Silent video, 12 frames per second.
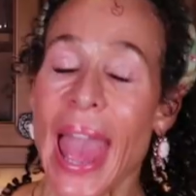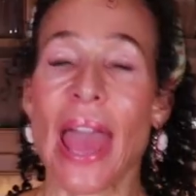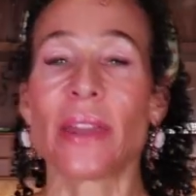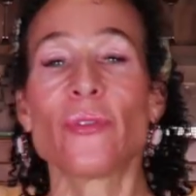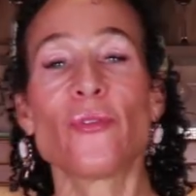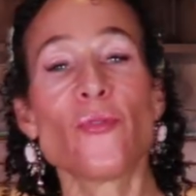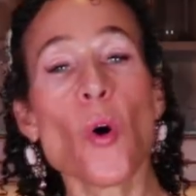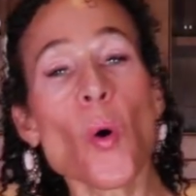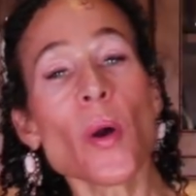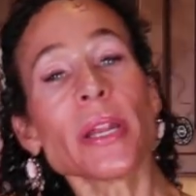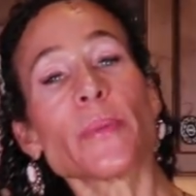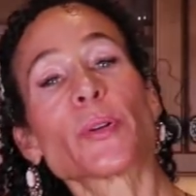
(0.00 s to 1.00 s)
and
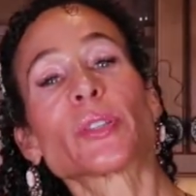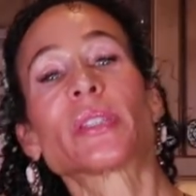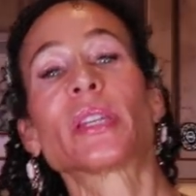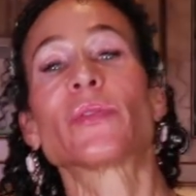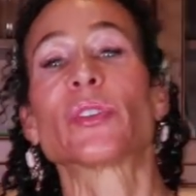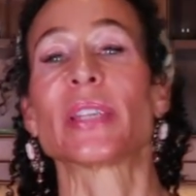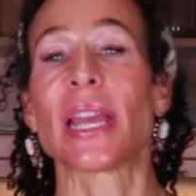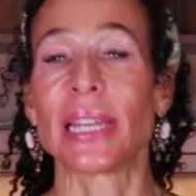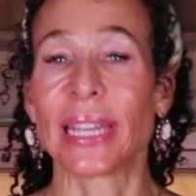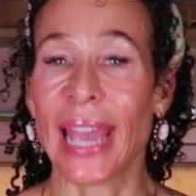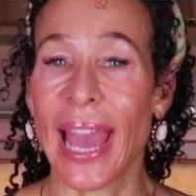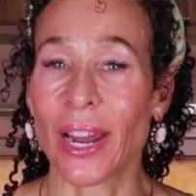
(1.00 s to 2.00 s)
40% of your
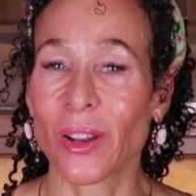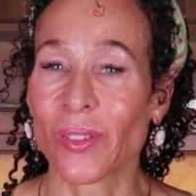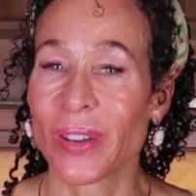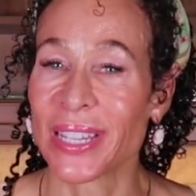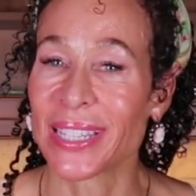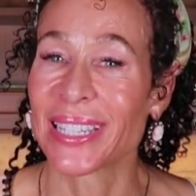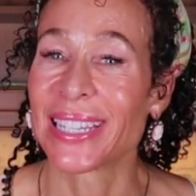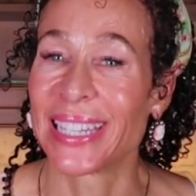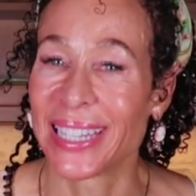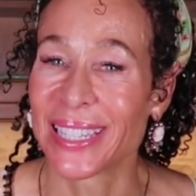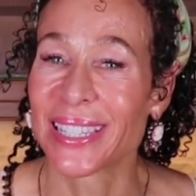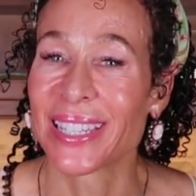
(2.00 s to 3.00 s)
daily calories
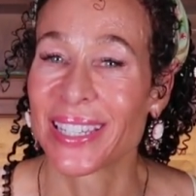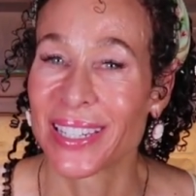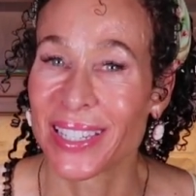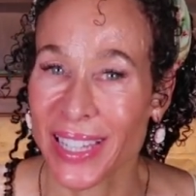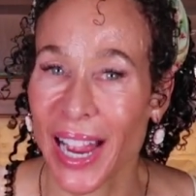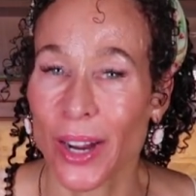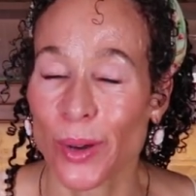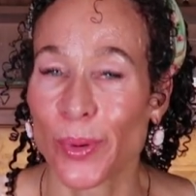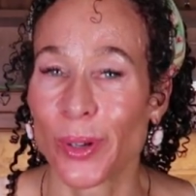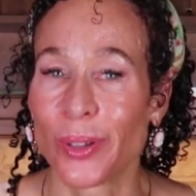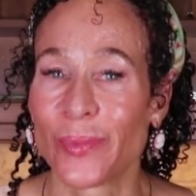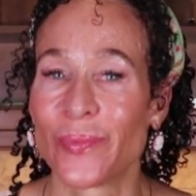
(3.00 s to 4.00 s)
is
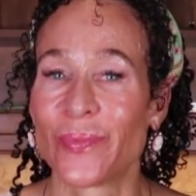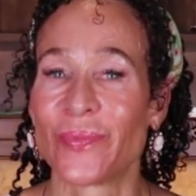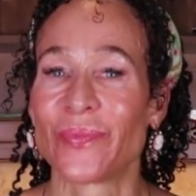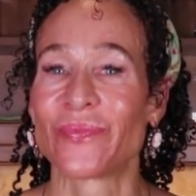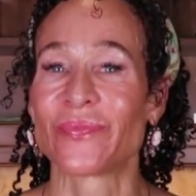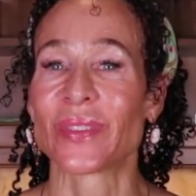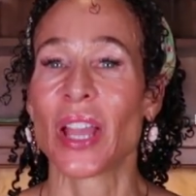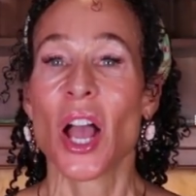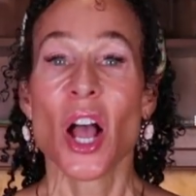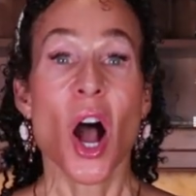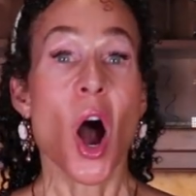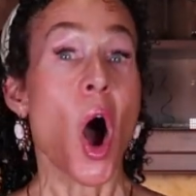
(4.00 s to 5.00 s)
desirable.
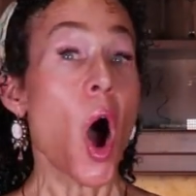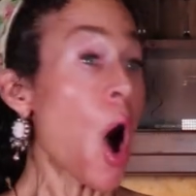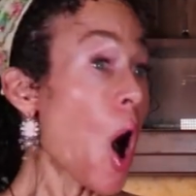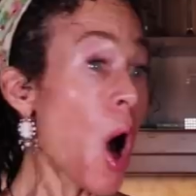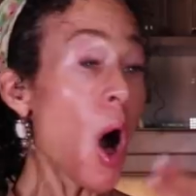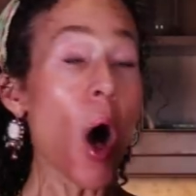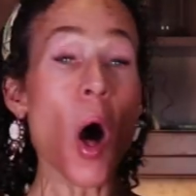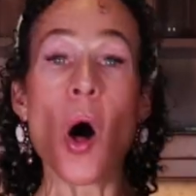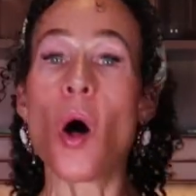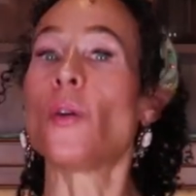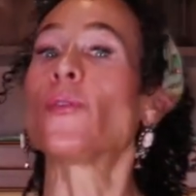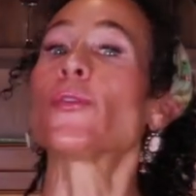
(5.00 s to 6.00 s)

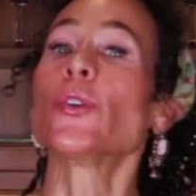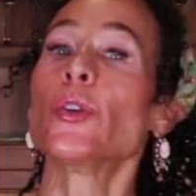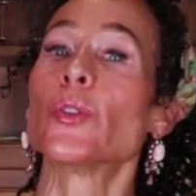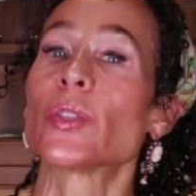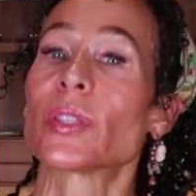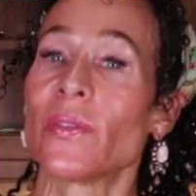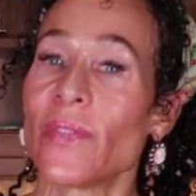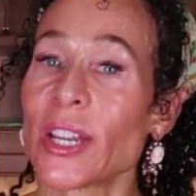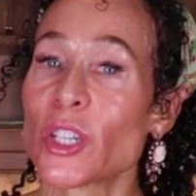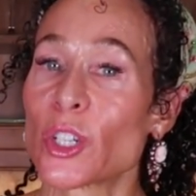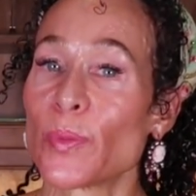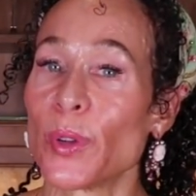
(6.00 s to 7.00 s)
All fruits and
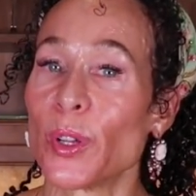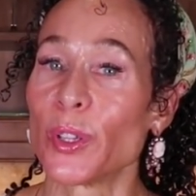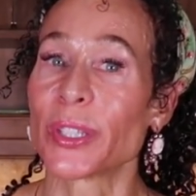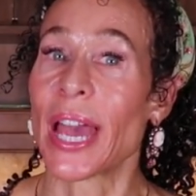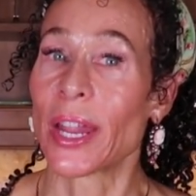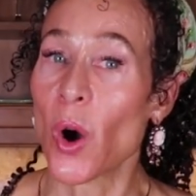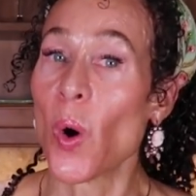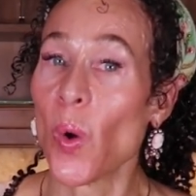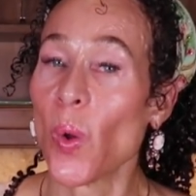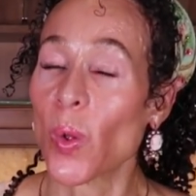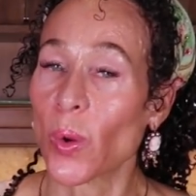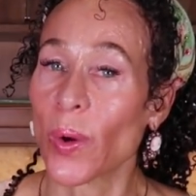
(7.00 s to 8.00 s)
vegetables and
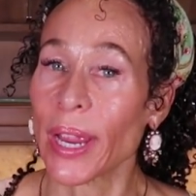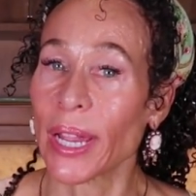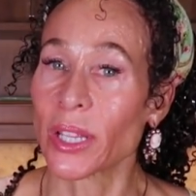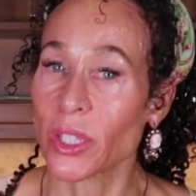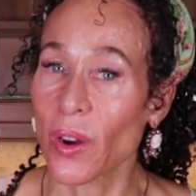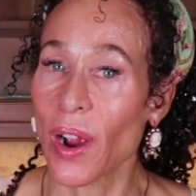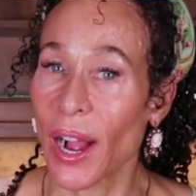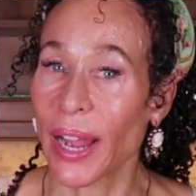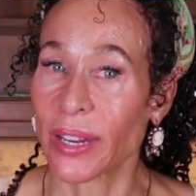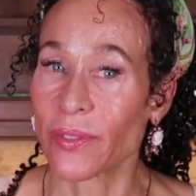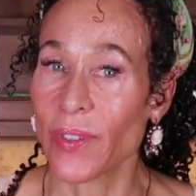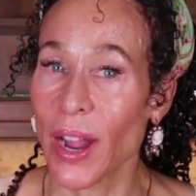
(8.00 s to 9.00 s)
whole grains are
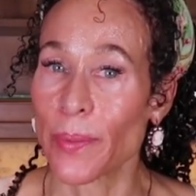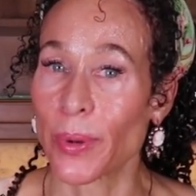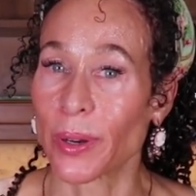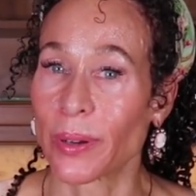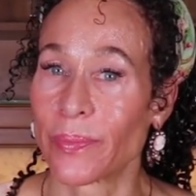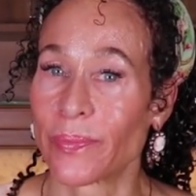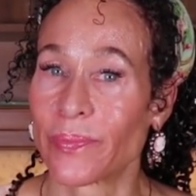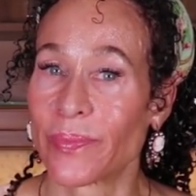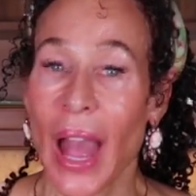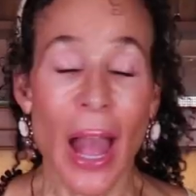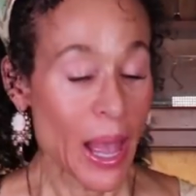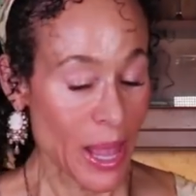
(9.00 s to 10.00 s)
high in fiber,
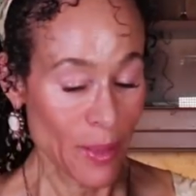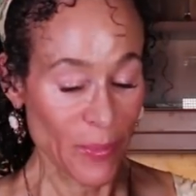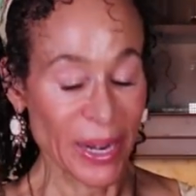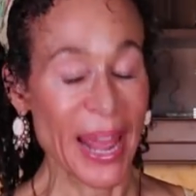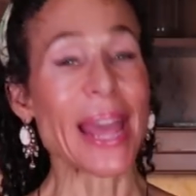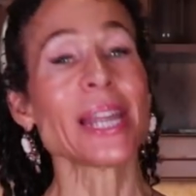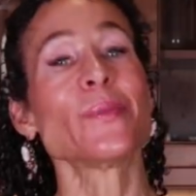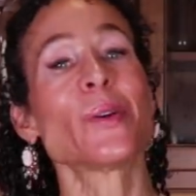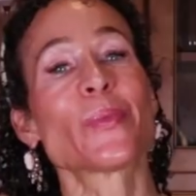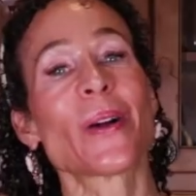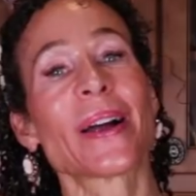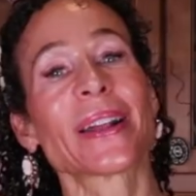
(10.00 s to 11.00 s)
but animal
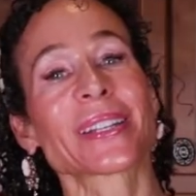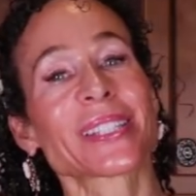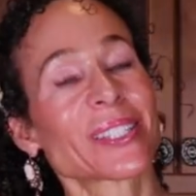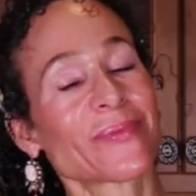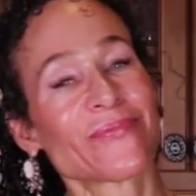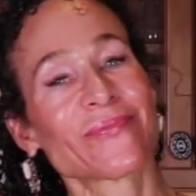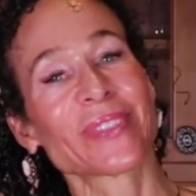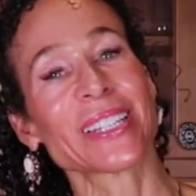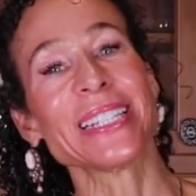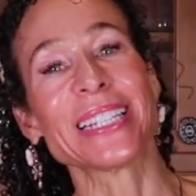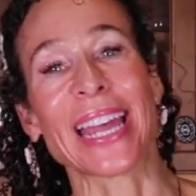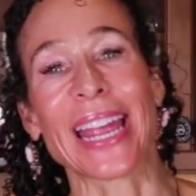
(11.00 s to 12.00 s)
products
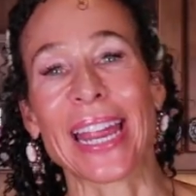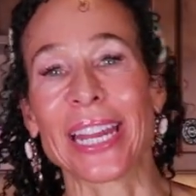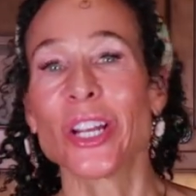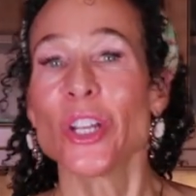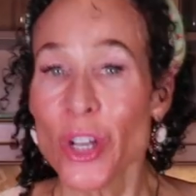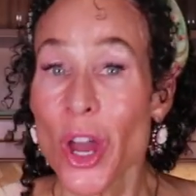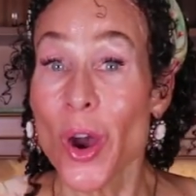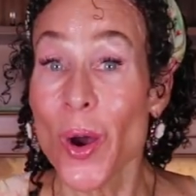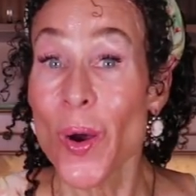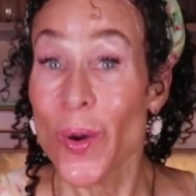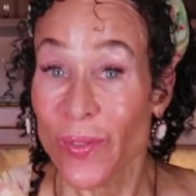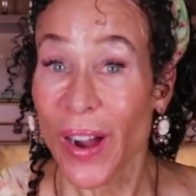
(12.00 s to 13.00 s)
contain
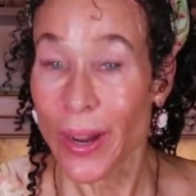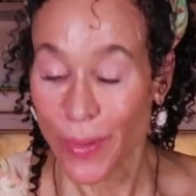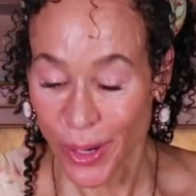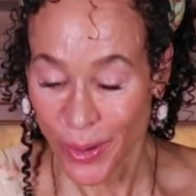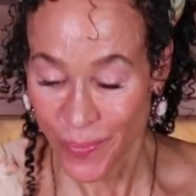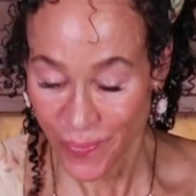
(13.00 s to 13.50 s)
no fiber.